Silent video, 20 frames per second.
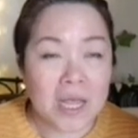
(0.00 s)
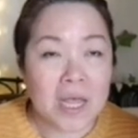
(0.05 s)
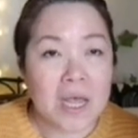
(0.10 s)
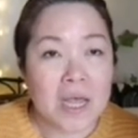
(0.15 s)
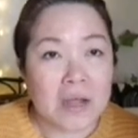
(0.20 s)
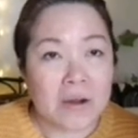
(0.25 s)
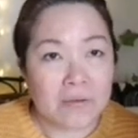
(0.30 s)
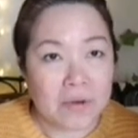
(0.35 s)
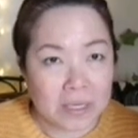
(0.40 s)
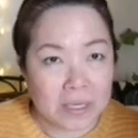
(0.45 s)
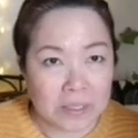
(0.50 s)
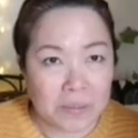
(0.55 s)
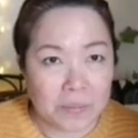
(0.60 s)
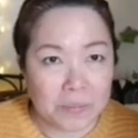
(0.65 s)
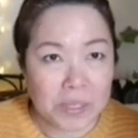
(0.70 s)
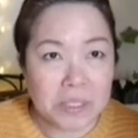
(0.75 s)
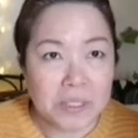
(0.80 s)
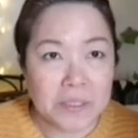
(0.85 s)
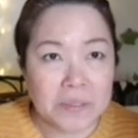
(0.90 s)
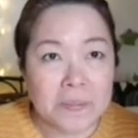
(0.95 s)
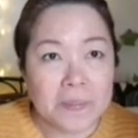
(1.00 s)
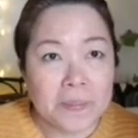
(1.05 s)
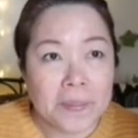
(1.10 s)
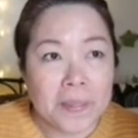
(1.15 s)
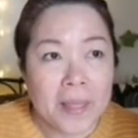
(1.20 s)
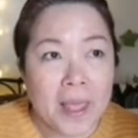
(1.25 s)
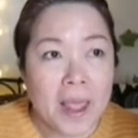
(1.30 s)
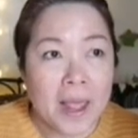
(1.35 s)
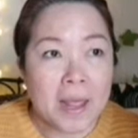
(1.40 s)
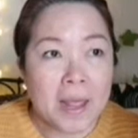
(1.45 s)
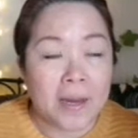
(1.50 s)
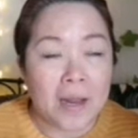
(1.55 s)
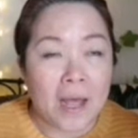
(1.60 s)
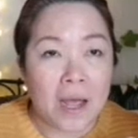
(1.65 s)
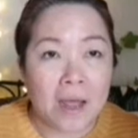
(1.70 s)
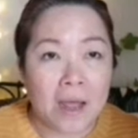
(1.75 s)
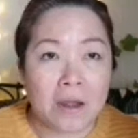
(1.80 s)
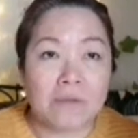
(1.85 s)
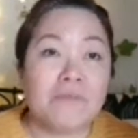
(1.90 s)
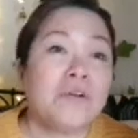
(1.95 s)
recipes, and I
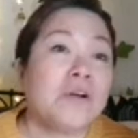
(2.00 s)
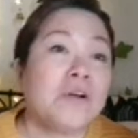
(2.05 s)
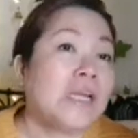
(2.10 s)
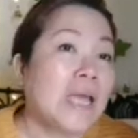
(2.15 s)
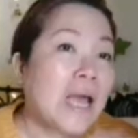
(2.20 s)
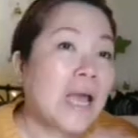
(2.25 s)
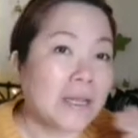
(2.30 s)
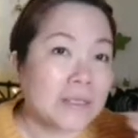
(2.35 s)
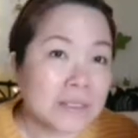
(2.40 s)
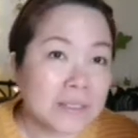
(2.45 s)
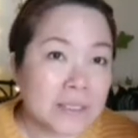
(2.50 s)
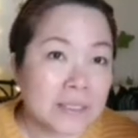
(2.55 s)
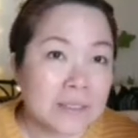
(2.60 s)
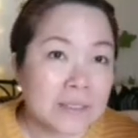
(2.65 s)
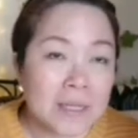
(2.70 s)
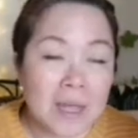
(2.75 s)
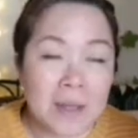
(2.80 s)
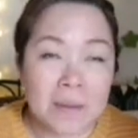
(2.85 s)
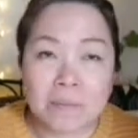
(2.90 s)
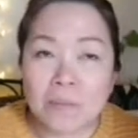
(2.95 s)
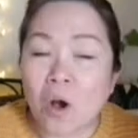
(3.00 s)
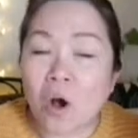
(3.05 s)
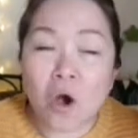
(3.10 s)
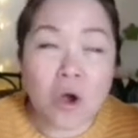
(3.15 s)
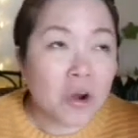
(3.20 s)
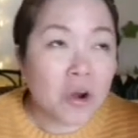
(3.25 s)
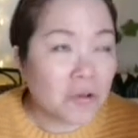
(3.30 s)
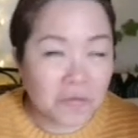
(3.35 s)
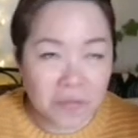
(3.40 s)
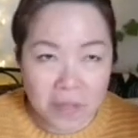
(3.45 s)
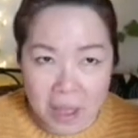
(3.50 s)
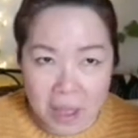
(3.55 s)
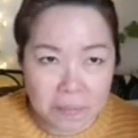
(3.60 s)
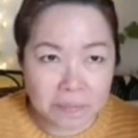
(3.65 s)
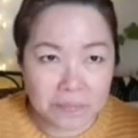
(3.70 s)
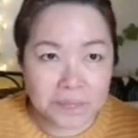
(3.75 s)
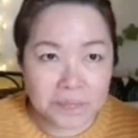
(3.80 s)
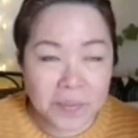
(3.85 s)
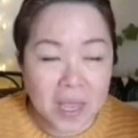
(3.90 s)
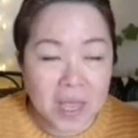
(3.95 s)
have already answered them, all of them,
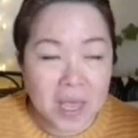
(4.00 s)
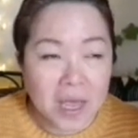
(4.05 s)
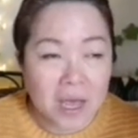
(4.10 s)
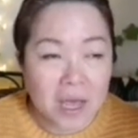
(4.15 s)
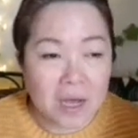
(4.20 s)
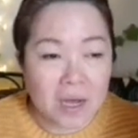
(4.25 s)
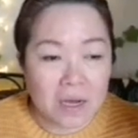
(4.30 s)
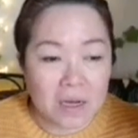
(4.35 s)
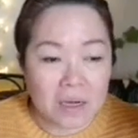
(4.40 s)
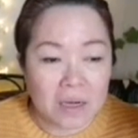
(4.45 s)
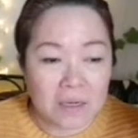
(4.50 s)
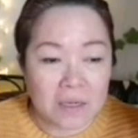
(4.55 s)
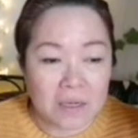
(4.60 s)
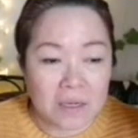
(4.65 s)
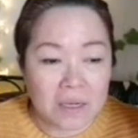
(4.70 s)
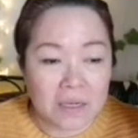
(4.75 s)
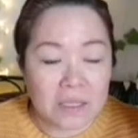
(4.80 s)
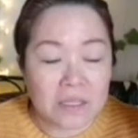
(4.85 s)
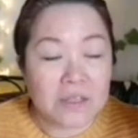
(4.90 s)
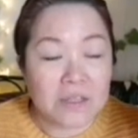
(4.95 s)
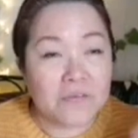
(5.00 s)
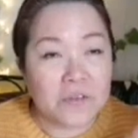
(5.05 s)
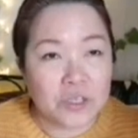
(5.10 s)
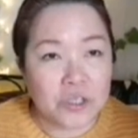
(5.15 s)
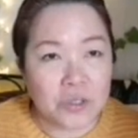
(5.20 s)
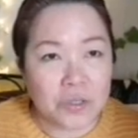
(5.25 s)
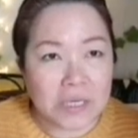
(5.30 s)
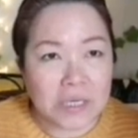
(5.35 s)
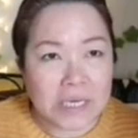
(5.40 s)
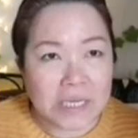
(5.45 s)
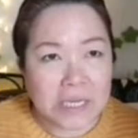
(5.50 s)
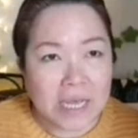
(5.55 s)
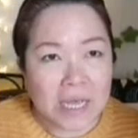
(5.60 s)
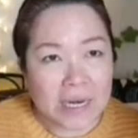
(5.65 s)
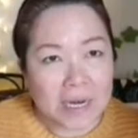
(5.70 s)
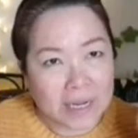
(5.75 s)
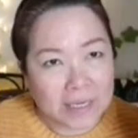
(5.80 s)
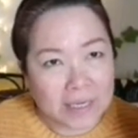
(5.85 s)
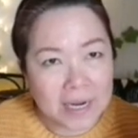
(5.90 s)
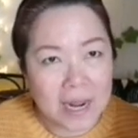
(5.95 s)
individually, and
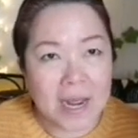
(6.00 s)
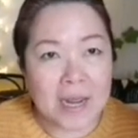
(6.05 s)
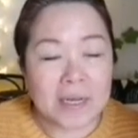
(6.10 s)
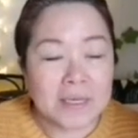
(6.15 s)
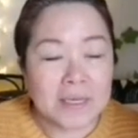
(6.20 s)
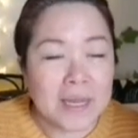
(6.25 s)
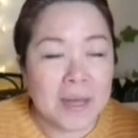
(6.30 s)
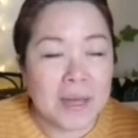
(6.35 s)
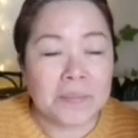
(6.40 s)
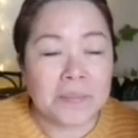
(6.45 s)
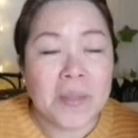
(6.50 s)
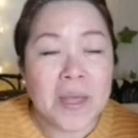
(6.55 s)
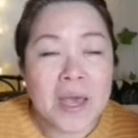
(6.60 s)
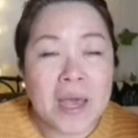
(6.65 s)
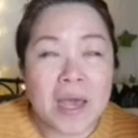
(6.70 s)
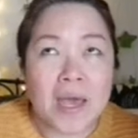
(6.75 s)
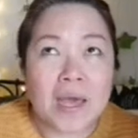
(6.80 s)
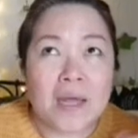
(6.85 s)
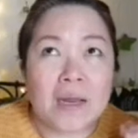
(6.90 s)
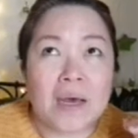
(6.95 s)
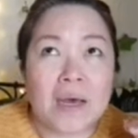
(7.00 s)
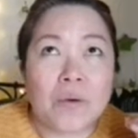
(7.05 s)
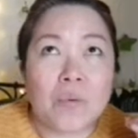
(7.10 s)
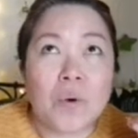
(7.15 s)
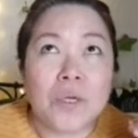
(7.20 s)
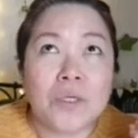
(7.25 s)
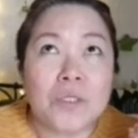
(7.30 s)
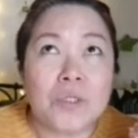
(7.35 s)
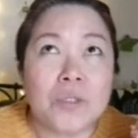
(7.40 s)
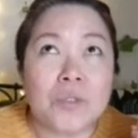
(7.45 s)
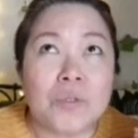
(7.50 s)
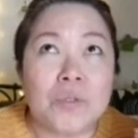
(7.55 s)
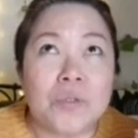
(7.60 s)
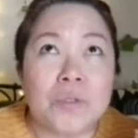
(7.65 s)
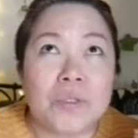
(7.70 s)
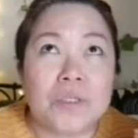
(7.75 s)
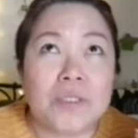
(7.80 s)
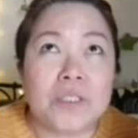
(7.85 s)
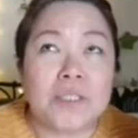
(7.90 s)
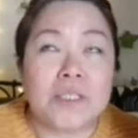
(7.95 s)
I thank them. And I want to
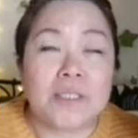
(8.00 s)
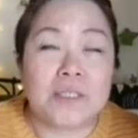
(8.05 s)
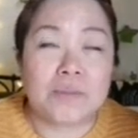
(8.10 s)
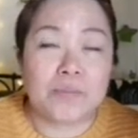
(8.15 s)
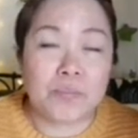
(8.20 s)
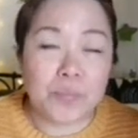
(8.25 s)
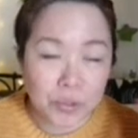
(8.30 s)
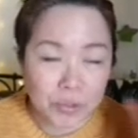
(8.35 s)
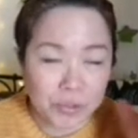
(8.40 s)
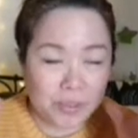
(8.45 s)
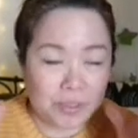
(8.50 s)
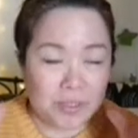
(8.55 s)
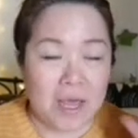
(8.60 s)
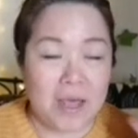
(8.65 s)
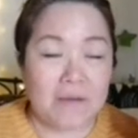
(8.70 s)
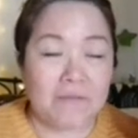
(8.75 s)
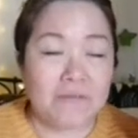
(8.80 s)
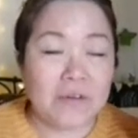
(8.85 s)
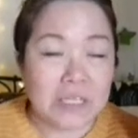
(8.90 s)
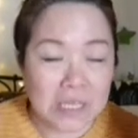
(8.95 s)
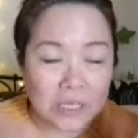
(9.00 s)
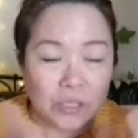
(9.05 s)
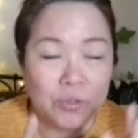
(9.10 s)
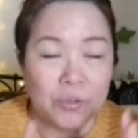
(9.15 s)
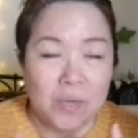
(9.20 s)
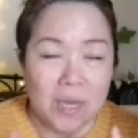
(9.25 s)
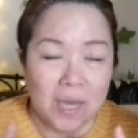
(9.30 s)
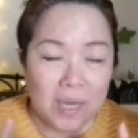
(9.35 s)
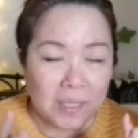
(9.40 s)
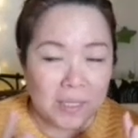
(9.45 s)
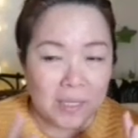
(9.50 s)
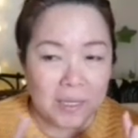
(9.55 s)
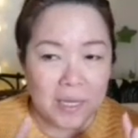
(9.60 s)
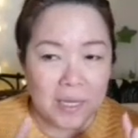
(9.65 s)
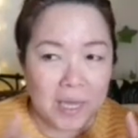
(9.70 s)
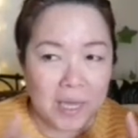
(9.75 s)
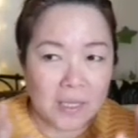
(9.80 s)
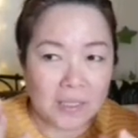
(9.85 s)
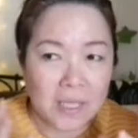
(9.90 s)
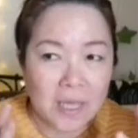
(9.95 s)
just put everything together
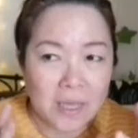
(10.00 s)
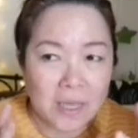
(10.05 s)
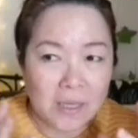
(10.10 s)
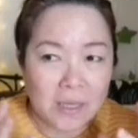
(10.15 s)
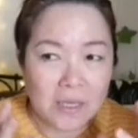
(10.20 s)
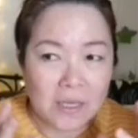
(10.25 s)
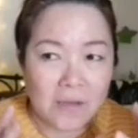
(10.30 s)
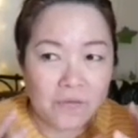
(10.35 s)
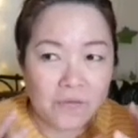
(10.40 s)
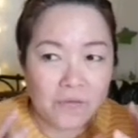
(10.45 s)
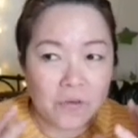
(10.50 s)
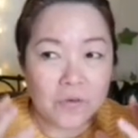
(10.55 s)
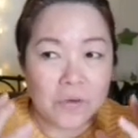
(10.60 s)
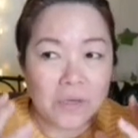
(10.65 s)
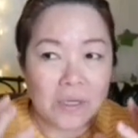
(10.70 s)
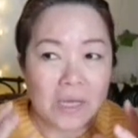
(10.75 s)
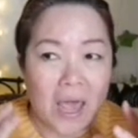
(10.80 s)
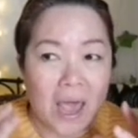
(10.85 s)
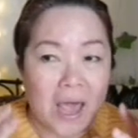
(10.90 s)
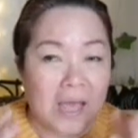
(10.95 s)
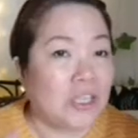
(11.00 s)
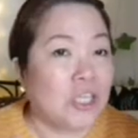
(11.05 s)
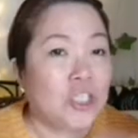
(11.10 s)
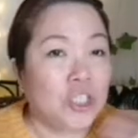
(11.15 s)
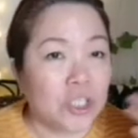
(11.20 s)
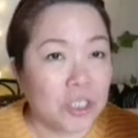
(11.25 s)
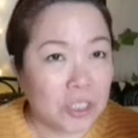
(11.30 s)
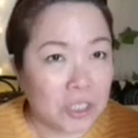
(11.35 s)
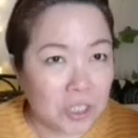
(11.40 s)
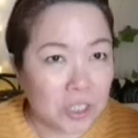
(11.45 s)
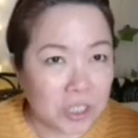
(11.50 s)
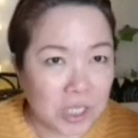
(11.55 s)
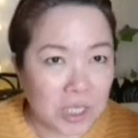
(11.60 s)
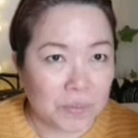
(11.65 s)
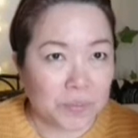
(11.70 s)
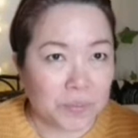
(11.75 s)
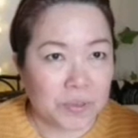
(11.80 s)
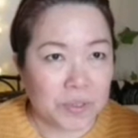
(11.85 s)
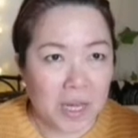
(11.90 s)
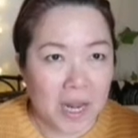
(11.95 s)
and give you additional
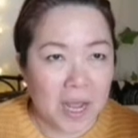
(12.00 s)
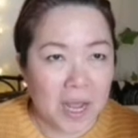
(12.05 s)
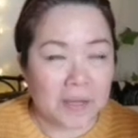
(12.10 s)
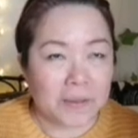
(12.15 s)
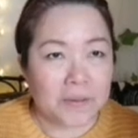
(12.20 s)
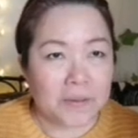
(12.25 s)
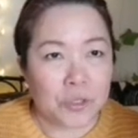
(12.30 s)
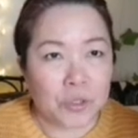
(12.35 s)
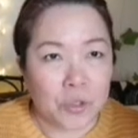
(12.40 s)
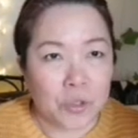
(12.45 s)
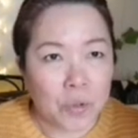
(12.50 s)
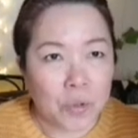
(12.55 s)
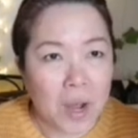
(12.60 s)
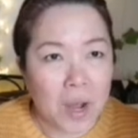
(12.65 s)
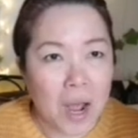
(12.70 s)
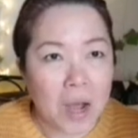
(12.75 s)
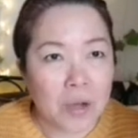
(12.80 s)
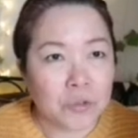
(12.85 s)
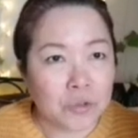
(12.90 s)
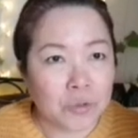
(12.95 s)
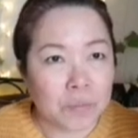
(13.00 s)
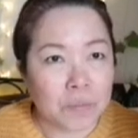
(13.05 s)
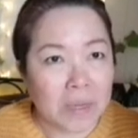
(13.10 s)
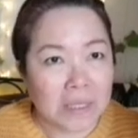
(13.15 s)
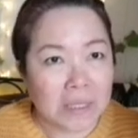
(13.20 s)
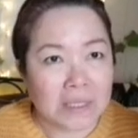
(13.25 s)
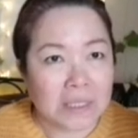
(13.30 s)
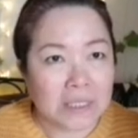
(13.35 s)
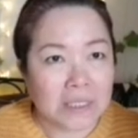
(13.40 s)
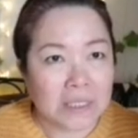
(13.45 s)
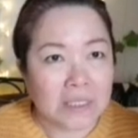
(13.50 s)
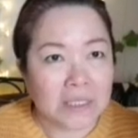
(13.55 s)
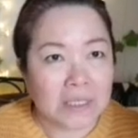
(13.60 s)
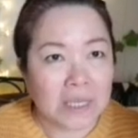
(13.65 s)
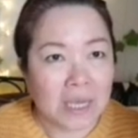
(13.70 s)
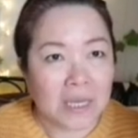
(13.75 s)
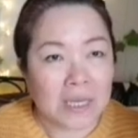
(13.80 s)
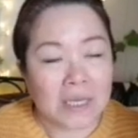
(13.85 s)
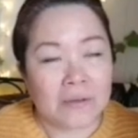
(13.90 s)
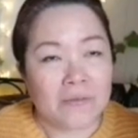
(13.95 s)
tips, like how to make this
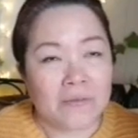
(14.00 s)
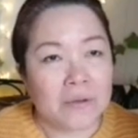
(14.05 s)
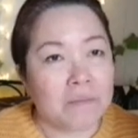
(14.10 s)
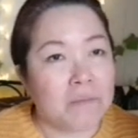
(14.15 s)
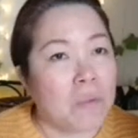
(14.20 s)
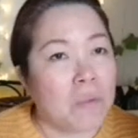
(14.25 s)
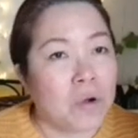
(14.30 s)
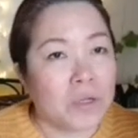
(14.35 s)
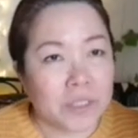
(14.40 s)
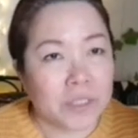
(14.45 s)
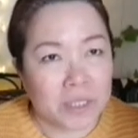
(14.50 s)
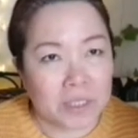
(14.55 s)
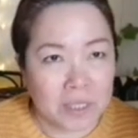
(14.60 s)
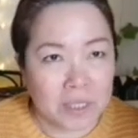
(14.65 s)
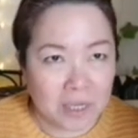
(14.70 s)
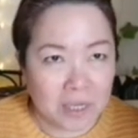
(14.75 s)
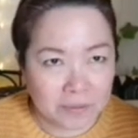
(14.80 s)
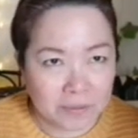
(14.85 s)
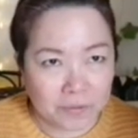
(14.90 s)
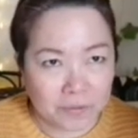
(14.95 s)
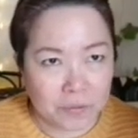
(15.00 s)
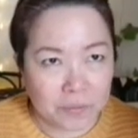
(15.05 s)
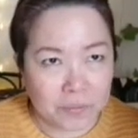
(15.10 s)
cake even more successful.